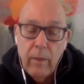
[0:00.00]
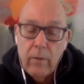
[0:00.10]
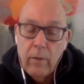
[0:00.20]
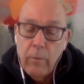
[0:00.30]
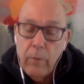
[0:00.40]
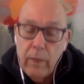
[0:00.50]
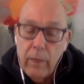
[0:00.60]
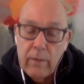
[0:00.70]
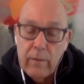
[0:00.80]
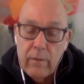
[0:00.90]
So
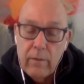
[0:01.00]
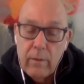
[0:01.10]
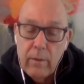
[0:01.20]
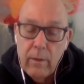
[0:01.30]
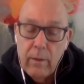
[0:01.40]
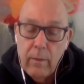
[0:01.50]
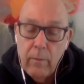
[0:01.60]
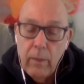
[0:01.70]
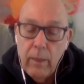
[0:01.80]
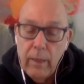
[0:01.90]
please
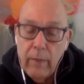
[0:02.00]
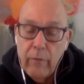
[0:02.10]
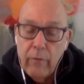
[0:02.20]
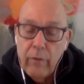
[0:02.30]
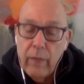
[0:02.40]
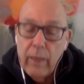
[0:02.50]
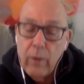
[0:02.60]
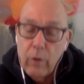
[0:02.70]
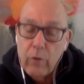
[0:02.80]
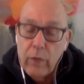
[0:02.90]
believe in
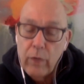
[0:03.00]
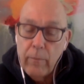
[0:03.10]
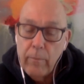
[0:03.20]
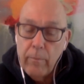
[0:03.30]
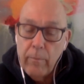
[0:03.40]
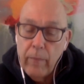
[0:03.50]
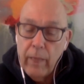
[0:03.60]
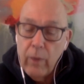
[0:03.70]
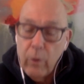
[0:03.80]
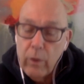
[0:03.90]
your dream,
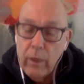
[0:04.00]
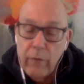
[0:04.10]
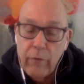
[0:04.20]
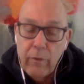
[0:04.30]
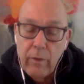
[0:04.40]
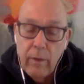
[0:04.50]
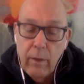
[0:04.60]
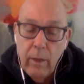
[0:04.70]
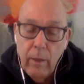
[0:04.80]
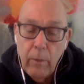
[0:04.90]
in your gift.
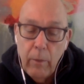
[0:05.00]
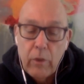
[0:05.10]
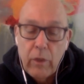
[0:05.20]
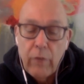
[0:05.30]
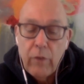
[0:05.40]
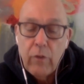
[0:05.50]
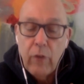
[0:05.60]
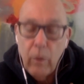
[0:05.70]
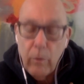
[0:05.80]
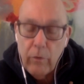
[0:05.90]
Because if you
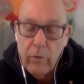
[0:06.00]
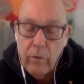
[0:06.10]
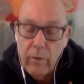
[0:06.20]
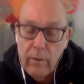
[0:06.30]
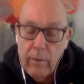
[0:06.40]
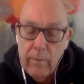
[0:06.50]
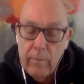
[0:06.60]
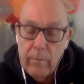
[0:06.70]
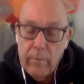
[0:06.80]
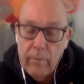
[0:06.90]
don't,
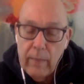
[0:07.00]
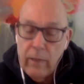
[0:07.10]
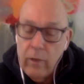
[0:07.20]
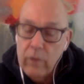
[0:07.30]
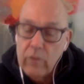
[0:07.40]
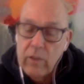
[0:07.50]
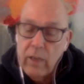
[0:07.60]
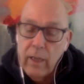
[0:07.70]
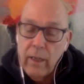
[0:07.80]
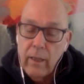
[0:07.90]
then you're not
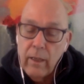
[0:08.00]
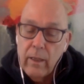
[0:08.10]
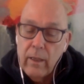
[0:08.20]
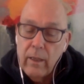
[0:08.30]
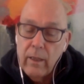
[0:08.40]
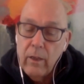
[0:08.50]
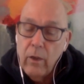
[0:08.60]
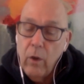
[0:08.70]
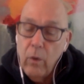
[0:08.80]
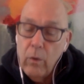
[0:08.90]
selling
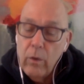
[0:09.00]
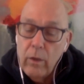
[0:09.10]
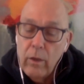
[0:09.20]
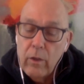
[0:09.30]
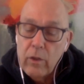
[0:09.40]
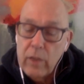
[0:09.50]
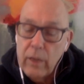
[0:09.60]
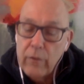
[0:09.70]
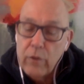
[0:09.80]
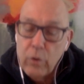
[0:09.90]

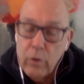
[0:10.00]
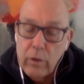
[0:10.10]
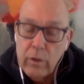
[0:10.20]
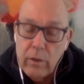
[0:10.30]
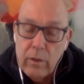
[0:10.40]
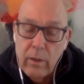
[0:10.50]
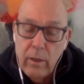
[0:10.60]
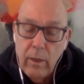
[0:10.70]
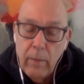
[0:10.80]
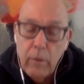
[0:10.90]
yourself short,
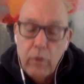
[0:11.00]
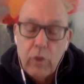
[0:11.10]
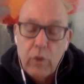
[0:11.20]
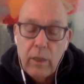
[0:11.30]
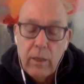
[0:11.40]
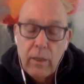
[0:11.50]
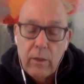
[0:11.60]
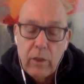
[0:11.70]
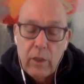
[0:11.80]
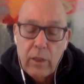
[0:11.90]
but
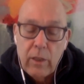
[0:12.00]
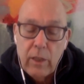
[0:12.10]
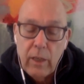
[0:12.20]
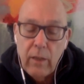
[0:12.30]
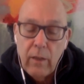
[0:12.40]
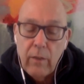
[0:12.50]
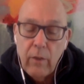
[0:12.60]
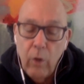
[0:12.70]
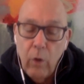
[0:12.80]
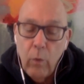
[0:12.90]
you shell
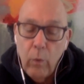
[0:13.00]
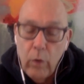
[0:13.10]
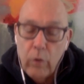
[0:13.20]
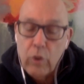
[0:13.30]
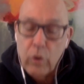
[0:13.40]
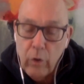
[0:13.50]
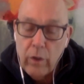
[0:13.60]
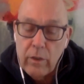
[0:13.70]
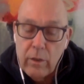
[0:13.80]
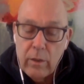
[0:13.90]
the whole world
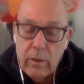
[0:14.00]
short.